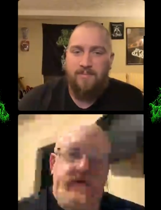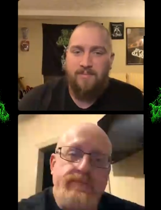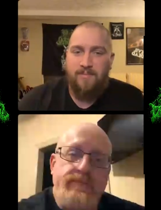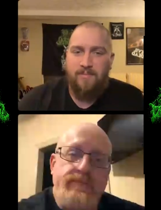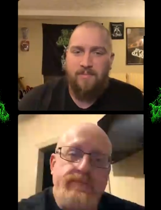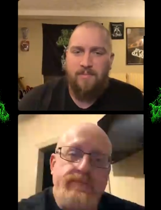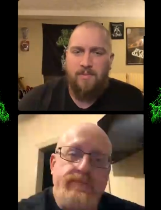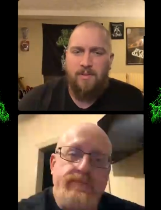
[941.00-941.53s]

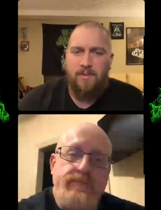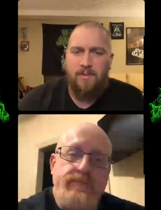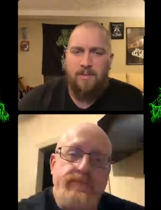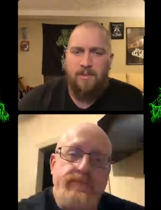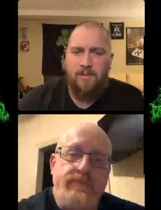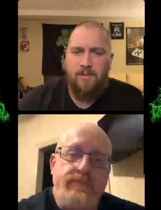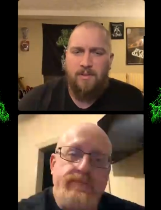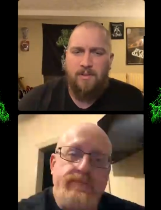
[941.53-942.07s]

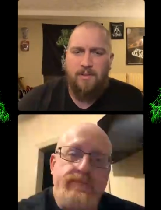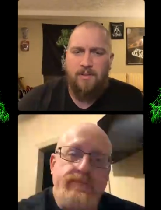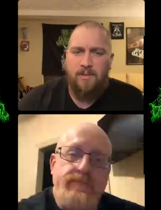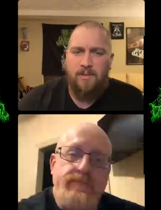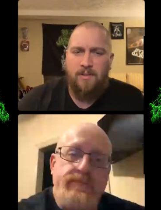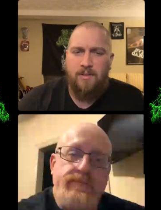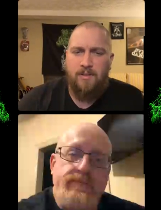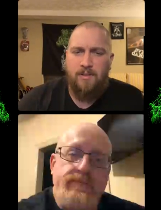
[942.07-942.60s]

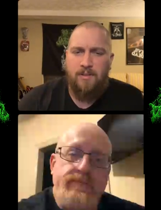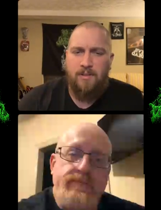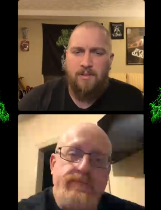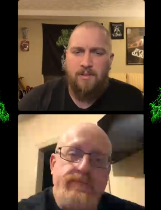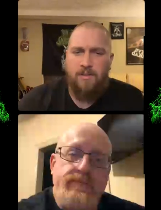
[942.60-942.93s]
(no one is talking)